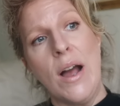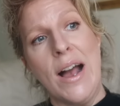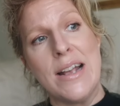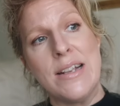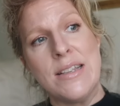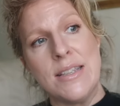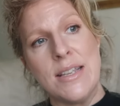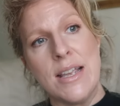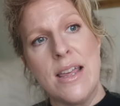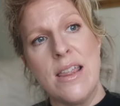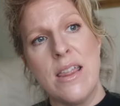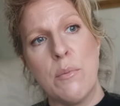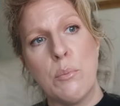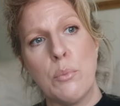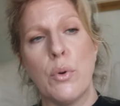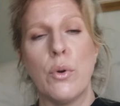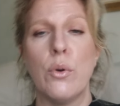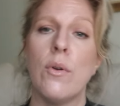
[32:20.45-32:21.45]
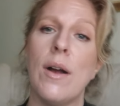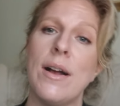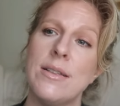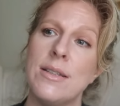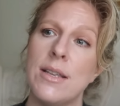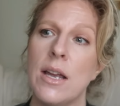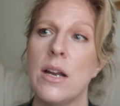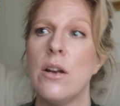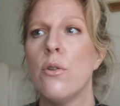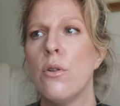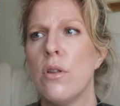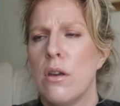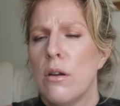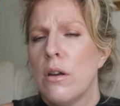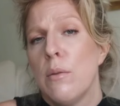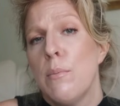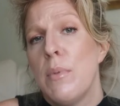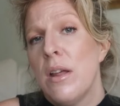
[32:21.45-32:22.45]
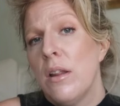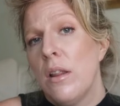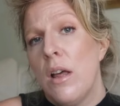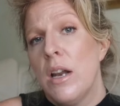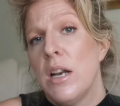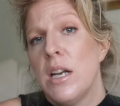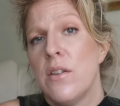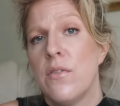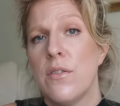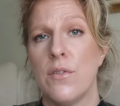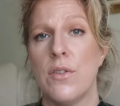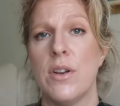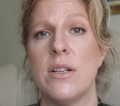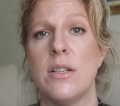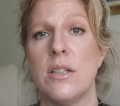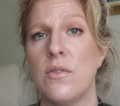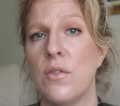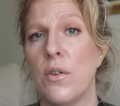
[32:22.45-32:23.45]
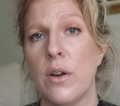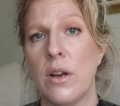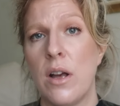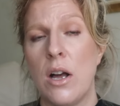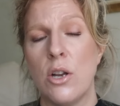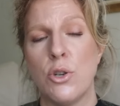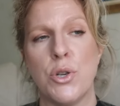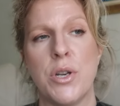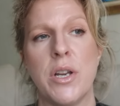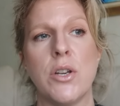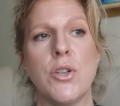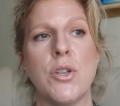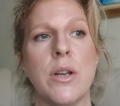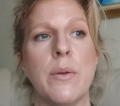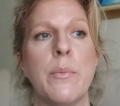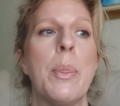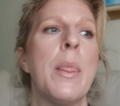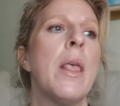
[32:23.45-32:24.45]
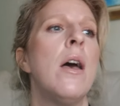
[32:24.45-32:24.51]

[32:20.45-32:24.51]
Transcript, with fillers: i see them progressing or there could be a lot of different reasons for a contradiction